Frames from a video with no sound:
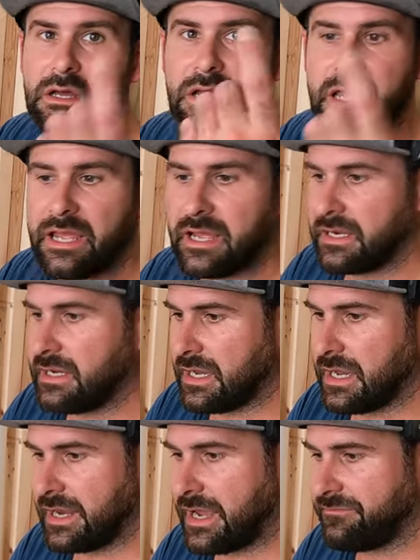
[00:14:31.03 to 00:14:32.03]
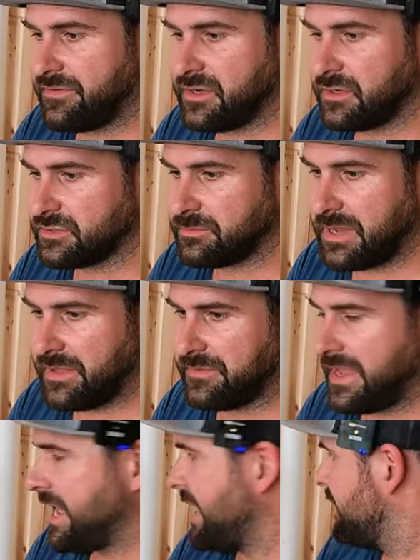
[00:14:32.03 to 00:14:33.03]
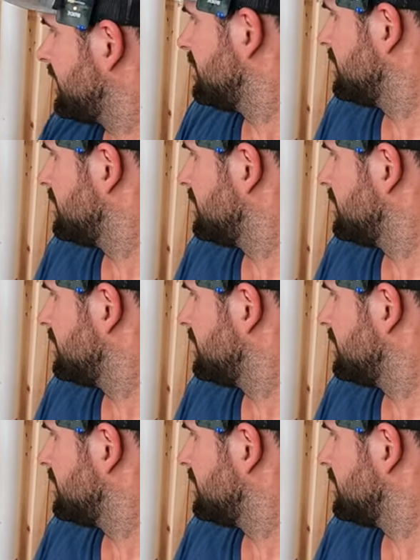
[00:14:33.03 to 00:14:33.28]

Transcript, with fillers: And uh, I got videos about that,